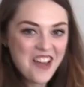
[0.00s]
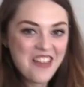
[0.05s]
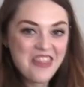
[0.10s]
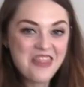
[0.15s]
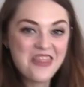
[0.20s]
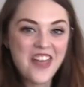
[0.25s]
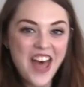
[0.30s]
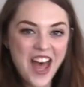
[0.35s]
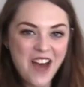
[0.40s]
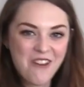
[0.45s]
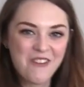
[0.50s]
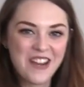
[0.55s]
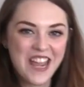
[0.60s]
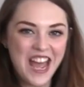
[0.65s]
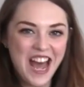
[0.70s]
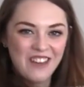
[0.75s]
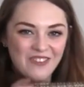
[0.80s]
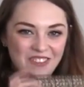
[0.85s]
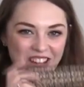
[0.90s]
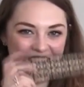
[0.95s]
There we
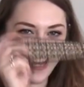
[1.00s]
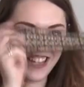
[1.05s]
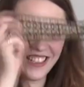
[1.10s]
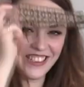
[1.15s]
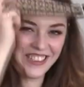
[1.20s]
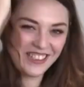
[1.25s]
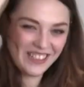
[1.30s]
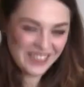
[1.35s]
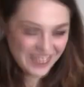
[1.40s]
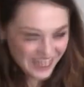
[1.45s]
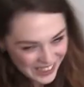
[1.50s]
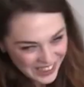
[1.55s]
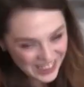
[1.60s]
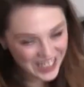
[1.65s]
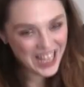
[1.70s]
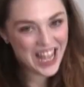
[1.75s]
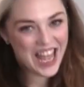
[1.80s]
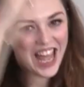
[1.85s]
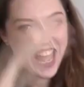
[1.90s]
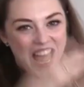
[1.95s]
have it.
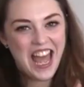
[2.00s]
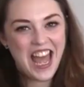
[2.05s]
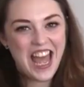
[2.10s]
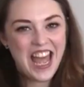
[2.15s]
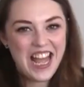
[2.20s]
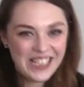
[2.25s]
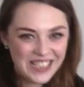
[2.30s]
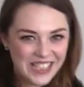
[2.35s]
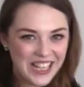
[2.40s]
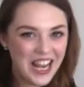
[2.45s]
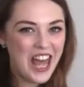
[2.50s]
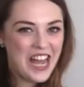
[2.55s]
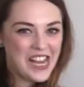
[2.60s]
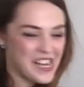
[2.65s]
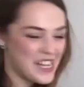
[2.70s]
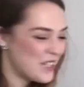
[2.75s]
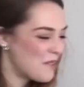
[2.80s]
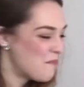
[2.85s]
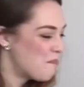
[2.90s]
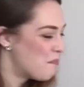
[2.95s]
It's
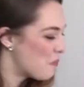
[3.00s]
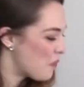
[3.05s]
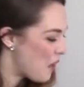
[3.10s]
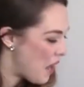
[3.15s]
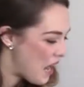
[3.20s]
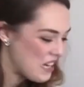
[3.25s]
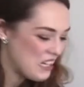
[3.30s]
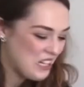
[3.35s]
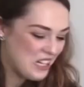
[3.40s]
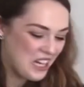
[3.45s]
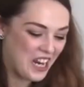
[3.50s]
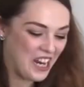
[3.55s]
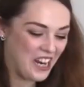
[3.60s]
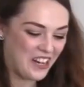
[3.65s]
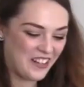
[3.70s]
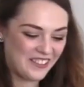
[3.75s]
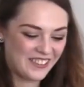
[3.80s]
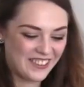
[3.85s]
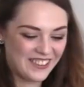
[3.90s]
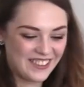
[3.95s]
like it's brand
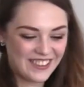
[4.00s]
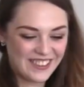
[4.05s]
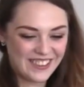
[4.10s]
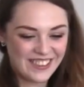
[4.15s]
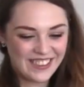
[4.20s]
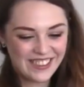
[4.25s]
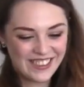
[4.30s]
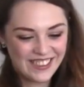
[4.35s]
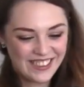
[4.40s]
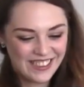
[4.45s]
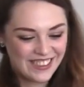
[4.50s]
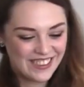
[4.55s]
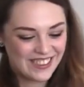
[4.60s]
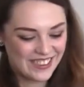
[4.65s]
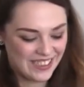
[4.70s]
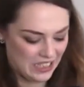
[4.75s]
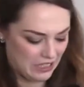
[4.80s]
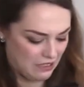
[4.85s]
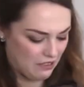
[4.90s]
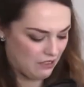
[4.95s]
new.
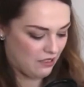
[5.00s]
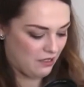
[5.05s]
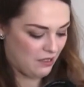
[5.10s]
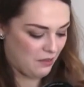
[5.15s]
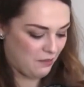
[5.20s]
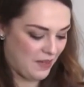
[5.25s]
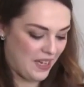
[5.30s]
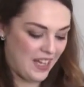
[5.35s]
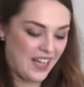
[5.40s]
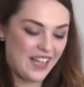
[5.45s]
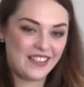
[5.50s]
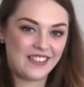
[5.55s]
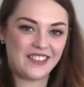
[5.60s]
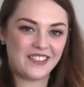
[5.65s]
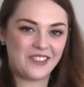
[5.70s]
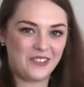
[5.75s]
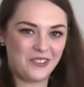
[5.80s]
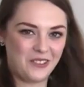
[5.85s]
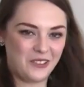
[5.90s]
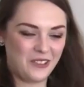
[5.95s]
My hair's
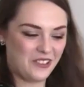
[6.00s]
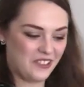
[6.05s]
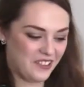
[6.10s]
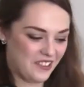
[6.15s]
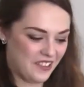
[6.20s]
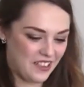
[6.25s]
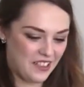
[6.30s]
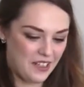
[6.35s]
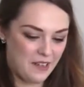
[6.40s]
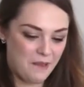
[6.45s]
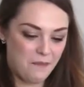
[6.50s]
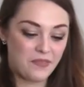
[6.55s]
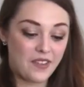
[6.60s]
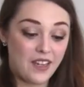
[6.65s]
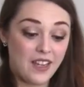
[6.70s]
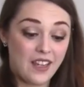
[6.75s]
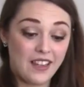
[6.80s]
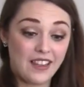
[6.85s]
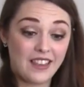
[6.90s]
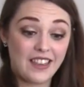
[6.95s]
caught.
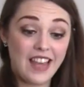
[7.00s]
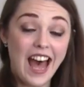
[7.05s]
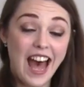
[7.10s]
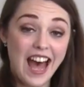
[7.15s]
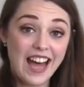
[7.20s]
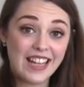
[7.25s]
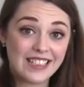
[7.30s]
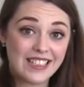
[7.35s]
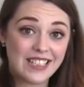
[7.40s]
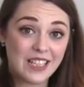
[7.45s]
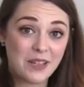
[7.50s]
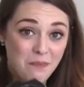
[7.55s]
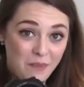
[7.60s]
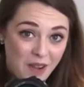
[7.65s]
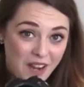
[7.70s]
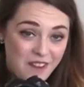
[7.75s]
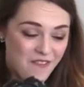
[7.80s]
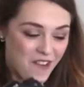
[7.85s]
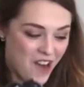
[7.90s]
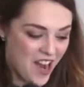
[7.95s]
That,
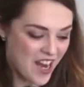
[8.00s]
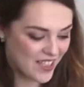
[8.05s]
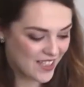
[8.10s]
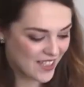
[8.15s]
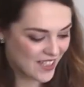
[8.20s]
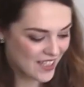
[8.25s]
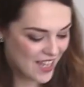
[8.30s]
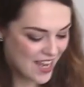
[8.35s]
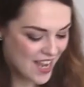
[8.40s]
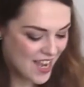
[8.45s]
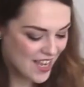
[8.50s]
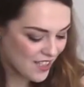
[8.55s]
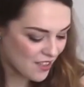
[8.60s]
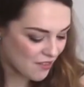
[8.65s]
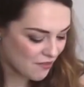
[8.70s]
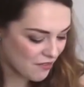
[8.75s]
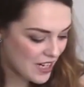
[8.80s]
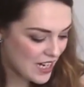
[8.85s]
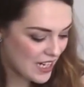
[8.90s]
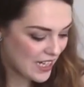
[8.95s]
my friends, is
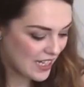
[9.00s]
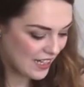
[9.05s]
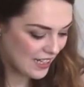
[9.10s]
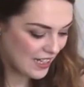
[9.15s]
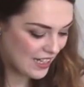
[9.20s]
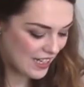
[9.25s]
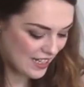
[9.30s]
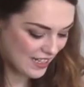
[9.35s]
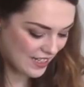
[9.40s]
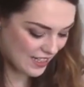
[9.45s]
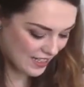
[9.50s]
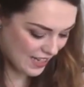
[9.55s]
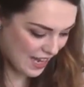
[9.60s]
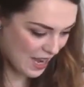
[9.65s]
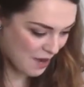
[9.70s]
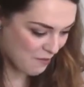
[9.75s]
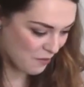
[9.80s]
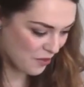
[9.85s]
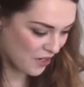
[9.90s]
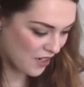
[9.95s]
a really clean
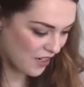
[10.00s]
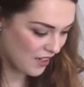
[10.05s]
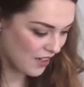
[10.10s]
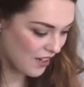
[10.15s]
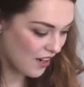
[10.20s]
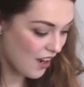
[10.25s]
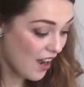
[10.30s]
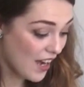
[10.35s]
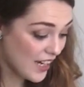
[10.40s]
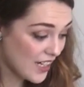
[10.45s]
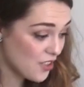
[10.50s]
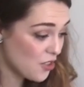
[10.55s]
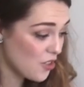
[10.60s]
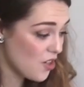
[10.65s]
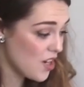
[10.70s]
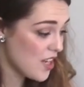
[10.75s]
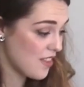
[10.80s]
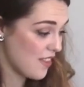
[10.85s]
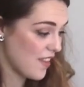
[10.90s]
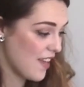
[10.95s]
camera. I
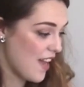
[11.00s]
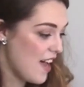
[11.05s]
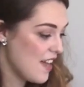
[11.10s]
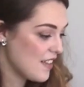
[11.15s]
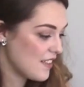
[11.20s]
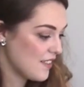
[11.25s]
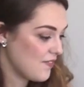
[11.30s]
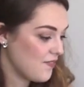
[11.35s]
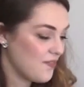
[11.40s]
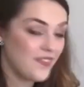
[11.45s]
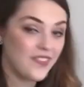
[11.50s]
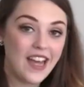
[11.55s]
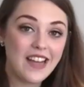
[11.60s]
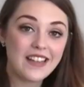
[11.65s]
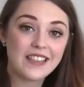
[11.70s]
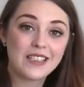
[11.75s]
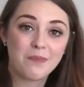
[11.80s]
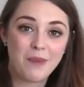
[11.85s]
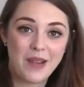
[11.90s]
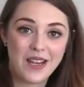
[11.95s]
enjoyed that.
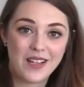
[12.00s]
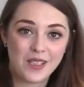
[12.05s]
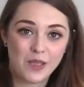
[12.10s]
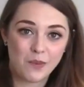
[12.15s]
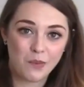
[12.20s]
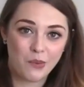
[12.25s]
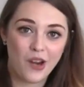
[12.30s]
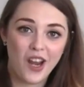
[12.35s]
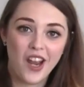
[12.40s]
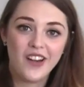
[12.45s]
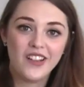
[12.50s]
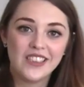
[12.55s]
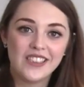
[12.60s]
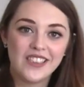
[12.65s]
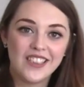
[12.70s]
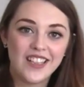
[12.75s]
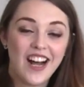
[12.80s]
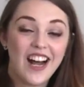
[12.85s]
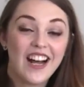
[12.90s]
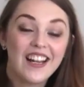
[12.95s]
Thanks, Pixapro.
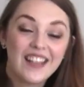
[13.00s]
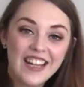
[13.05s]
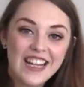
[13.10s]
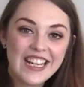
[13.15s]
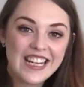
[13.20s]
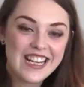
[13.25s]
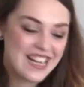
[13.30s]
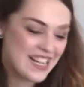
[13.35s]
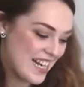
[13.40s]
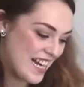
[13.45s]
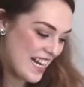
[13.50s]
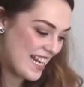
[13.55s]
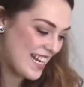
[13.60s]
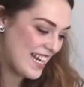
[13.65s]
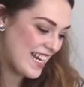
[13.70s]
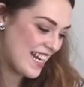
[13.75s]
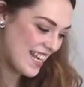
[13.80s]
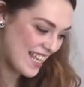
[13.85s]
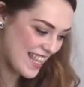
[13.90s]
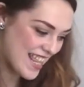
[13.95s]
I like
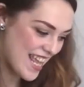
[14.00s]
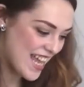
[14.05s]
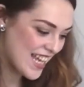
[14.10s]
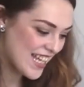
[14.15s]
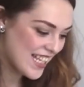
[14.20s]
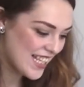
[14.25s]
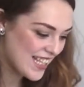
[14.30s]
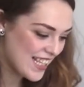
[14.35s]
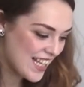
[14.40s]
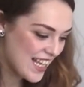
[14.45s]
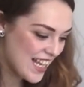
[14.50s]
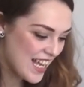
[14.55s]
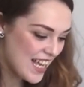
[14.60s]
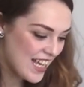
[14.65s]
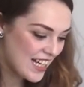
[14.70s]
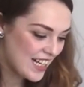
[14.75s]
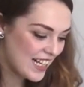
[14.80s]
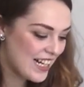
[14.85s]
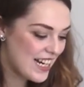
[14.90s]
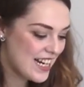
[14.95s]
cleaning things.
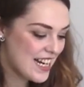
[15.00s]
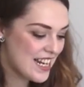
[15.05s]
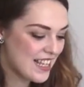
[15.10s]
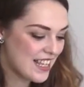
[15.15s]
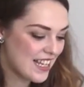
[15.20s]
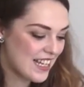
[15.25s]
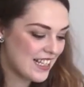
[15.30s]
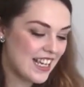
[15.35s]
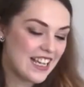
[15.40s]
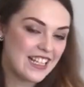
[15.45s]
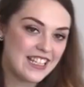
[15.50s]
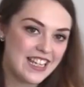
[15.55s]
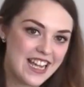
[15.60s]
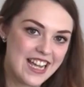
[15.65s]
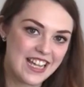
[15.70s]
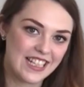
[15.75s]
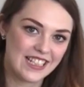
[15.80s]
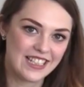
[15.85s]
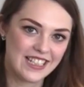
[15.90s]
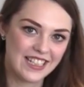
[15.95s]
Cleaning things I
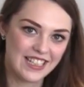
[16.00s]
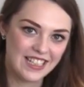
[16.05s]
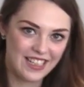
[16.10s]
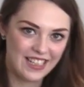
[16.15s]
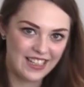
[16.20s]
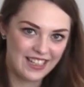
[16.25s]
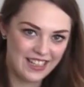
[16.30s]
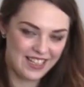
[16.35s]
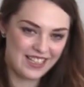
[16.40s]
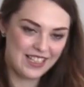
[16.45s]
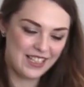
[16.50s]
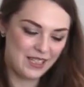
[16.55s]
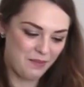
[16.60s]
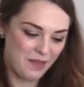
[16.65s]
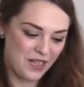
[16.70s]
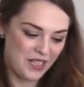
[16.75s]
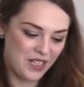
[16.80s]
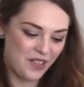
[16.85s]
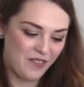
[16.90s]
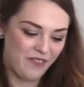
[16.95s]
did. This is
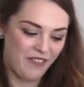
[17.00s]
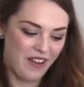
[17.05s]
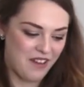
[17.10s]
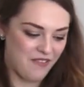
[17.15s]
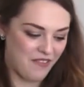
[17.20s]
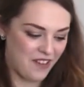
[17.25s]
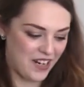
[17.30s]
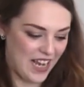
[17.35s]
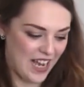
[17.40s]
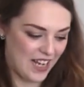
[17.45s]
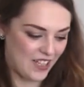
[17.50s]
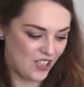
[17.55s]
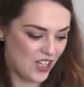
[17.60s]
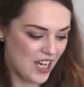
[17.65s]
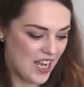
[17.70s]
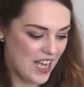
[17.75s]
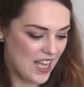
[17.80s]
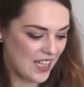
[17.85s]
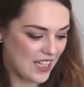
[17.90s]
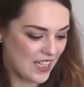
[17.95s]
my new favourite
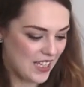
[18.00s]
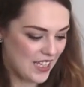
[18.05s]
gadget.